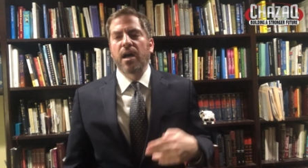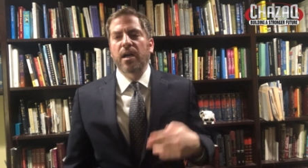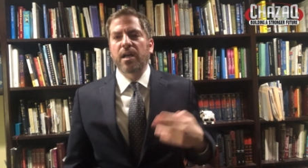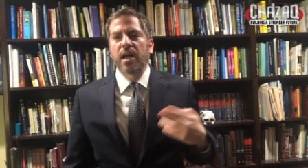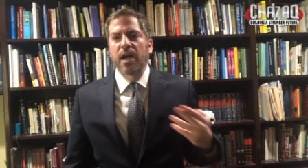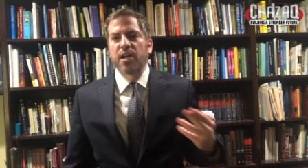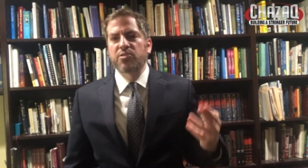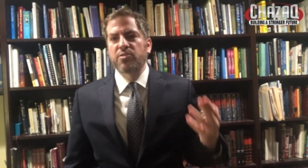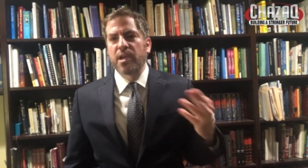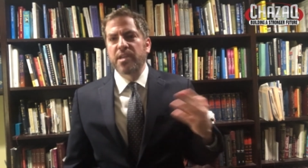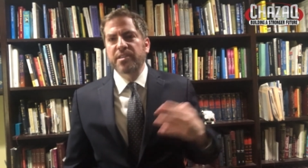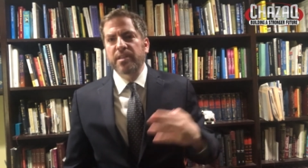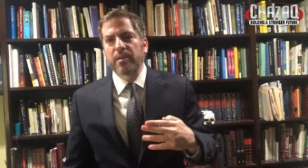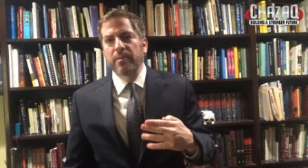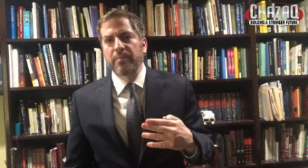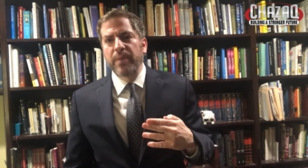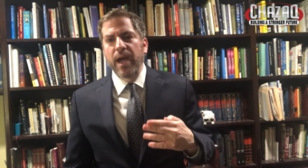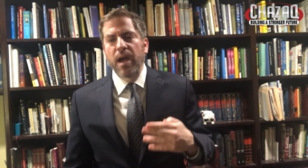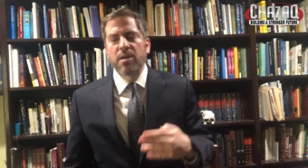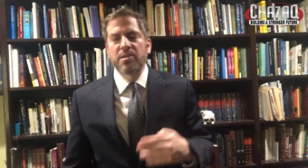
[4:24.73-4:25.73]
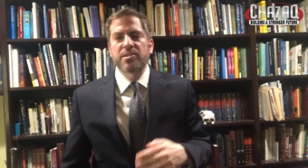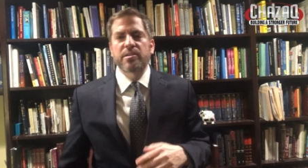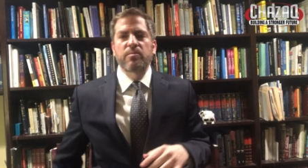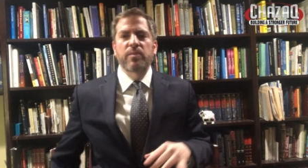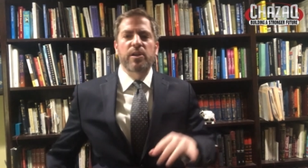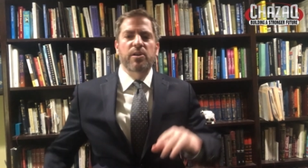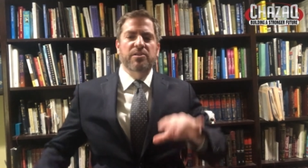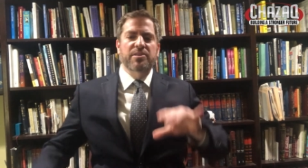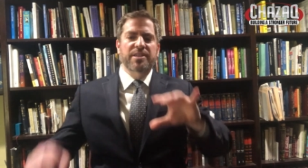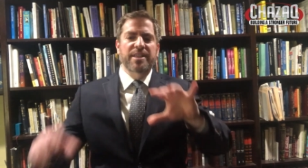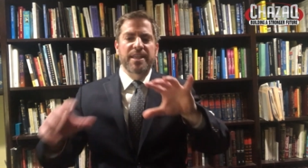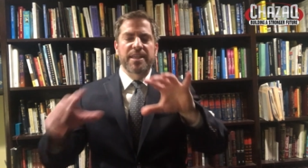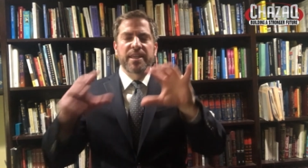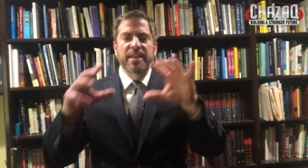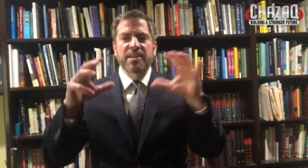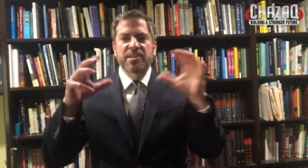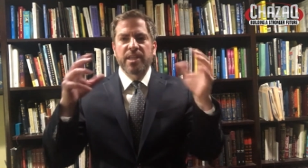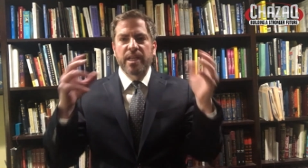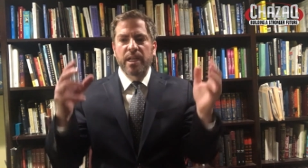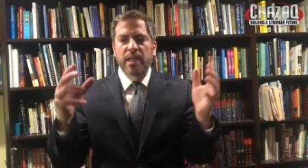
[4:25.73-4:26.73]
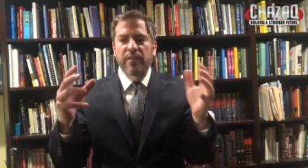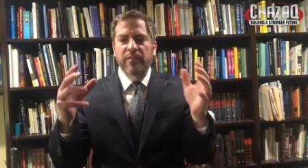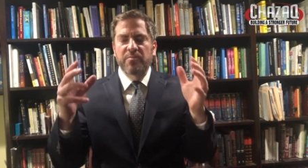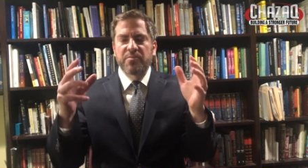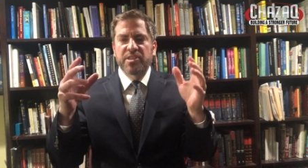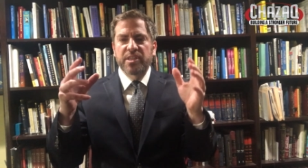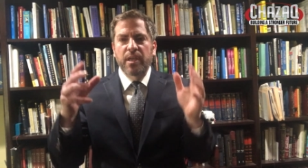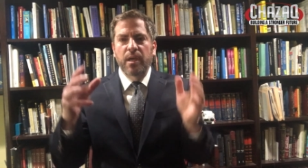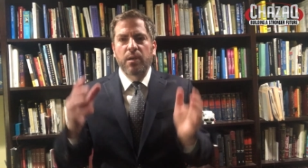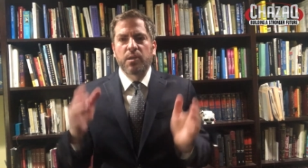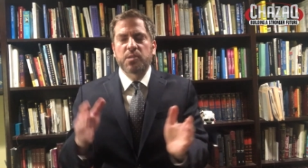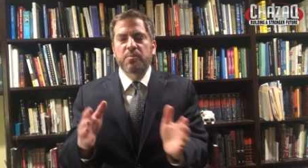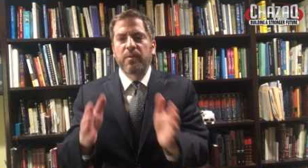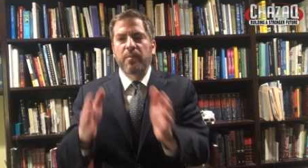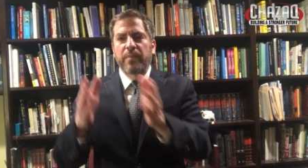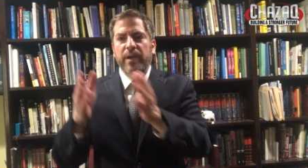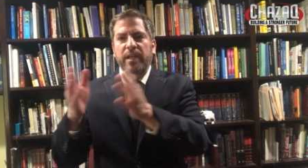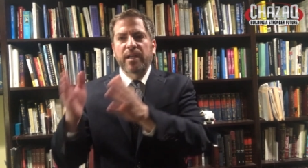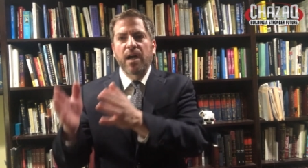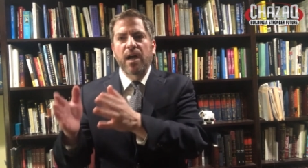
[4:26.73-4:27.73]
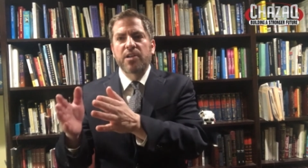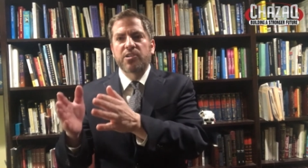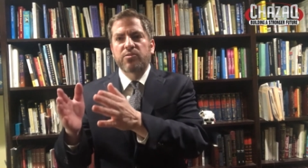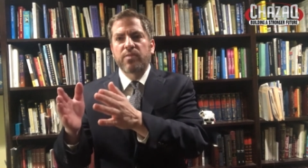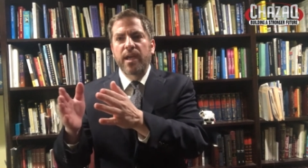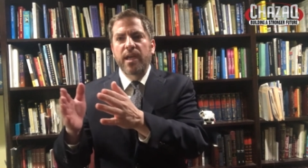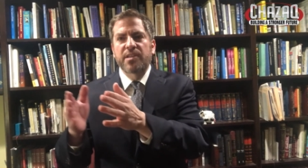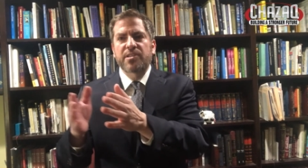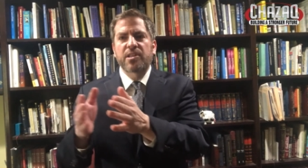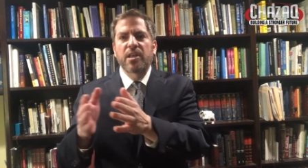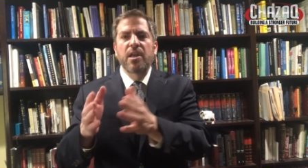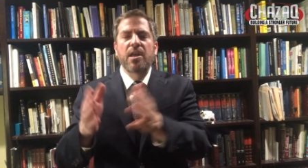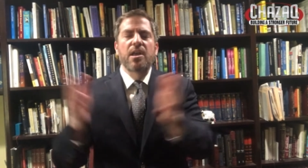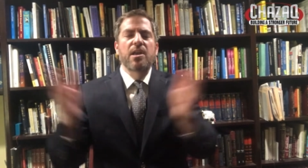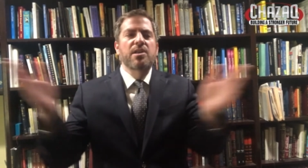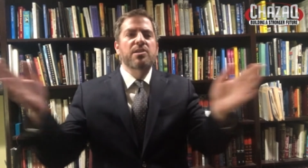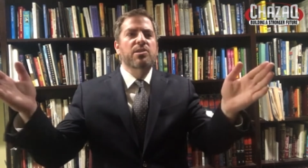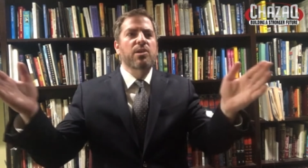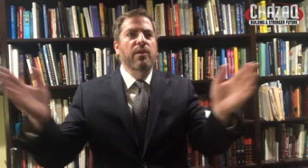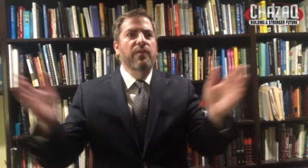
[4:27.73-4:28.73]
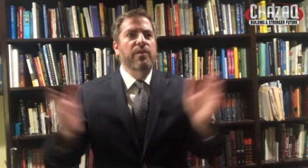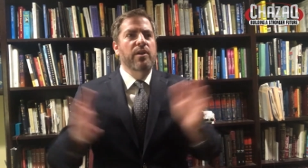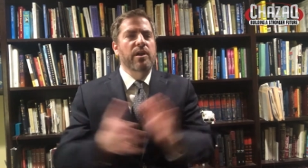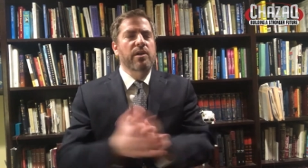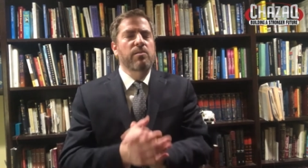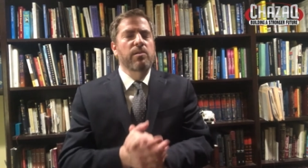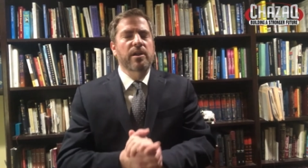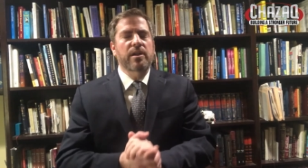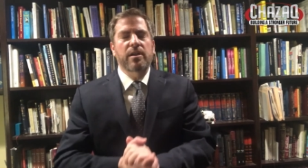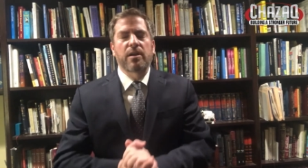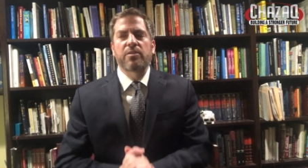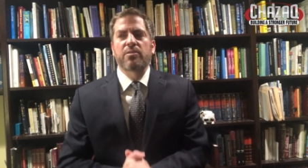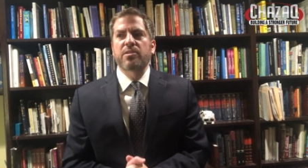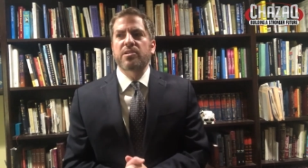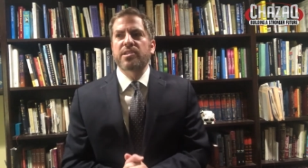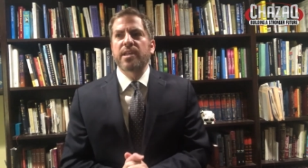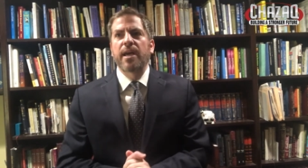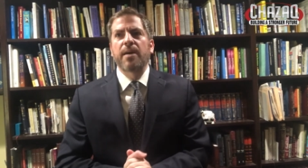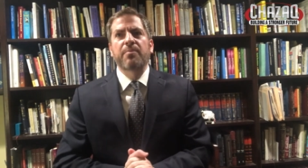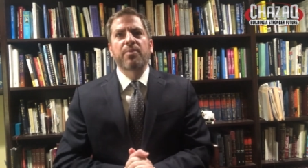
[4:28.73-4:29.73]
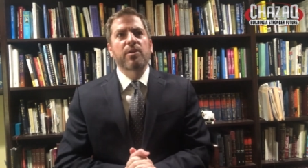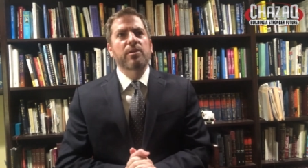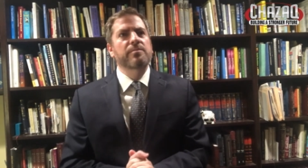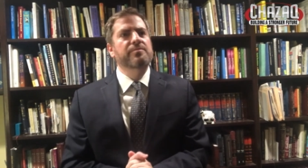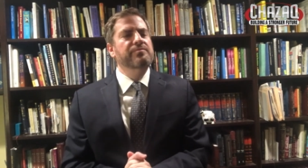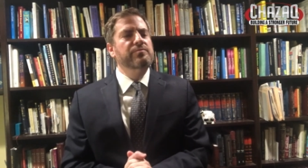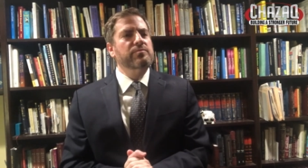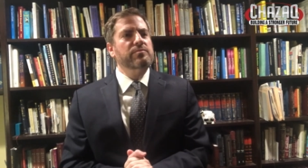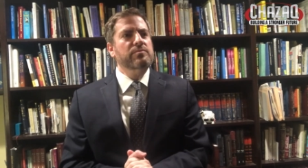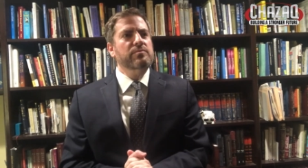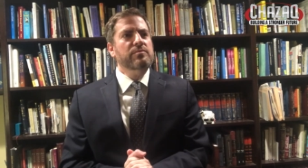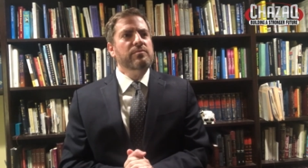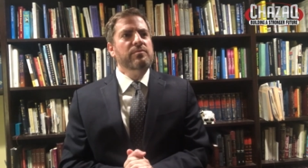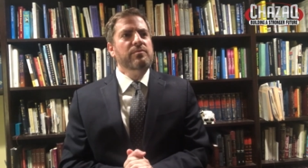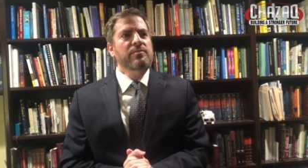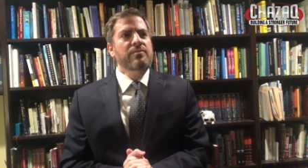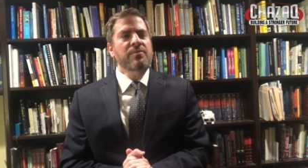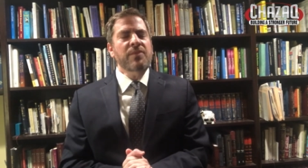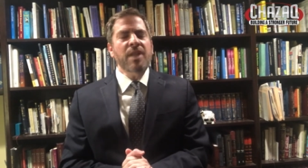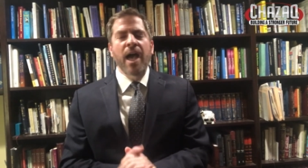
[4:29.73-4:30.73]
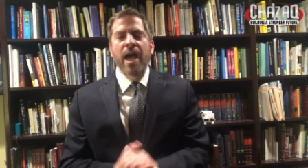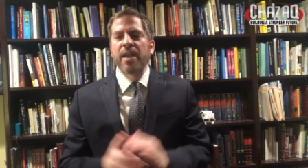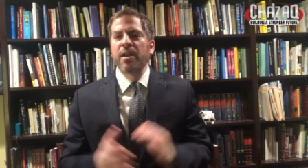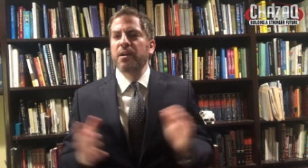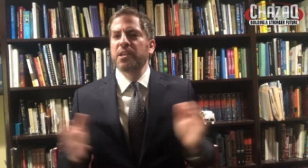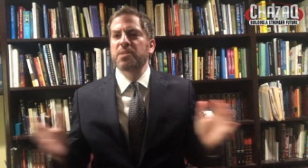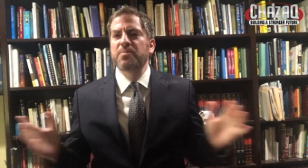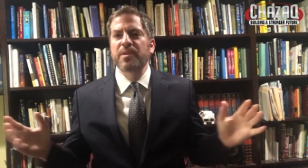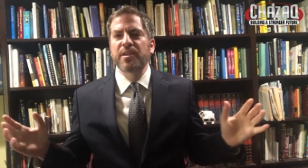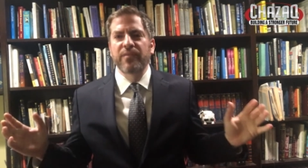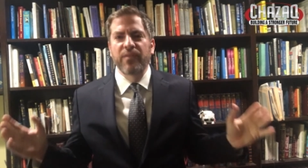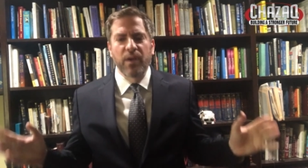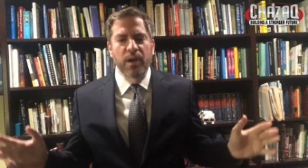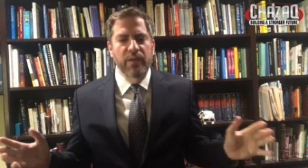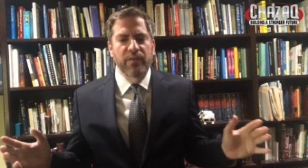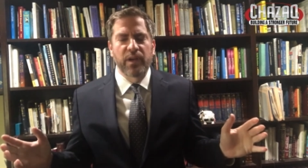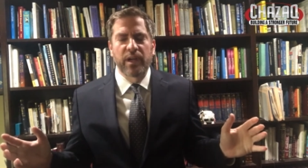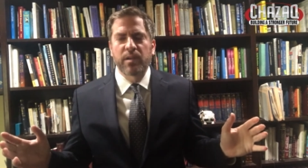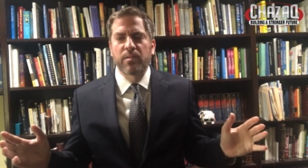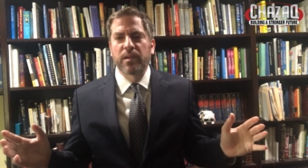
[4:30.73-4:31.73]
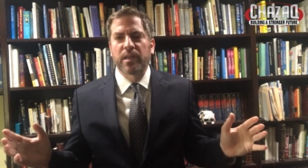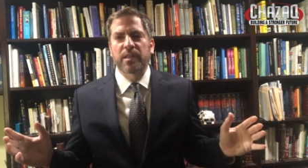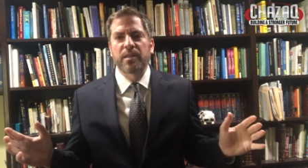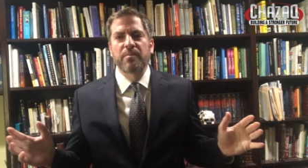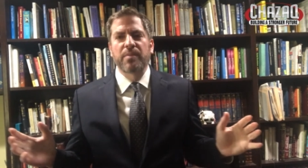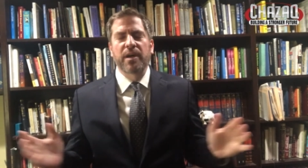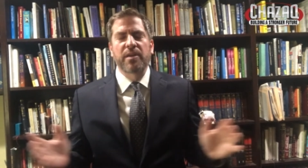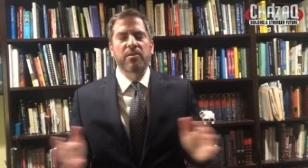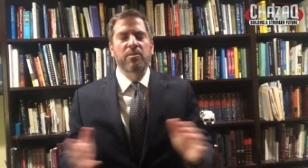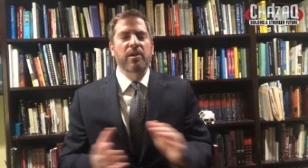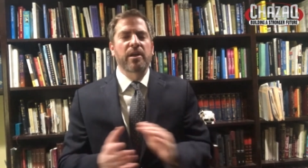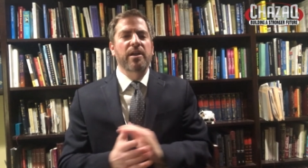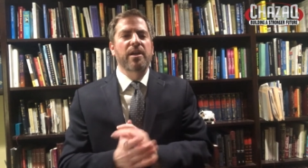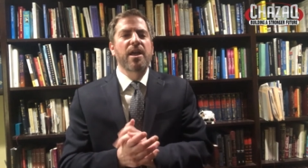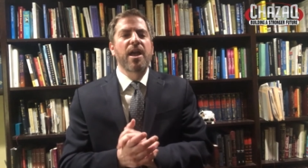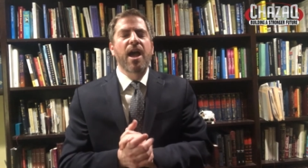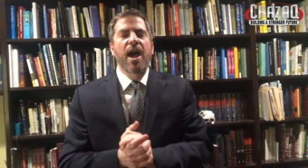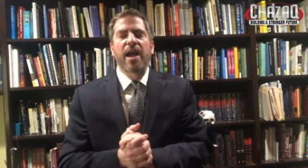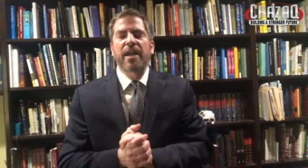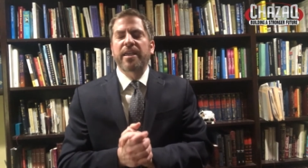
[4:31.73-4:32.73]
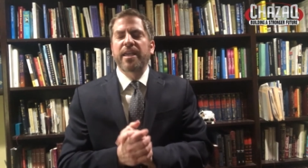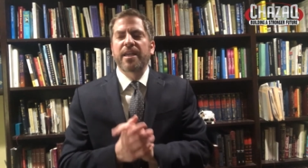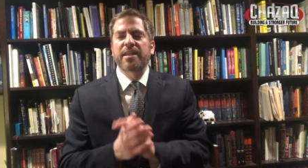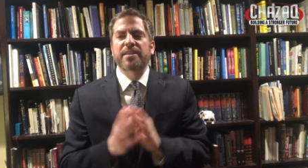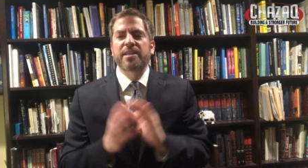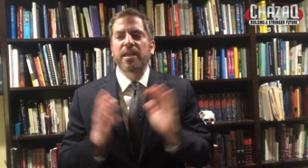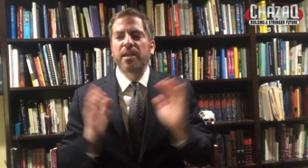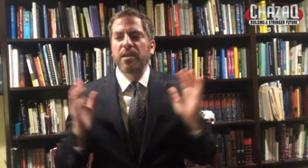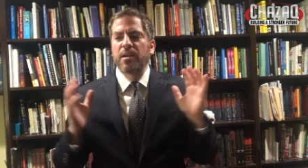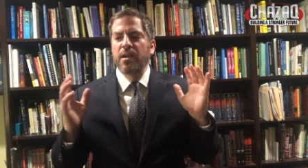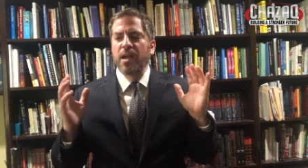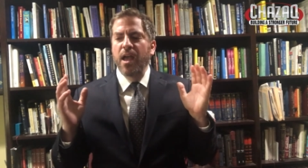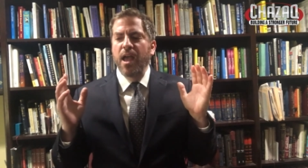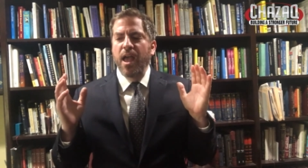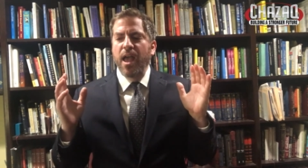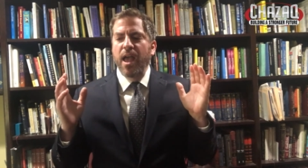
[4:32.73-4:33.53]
contrast and comparison. We don't see things in and of themselves, but by contrast. So a very quick other example. I know I speak very, very quickly, by the way. I can't tell you,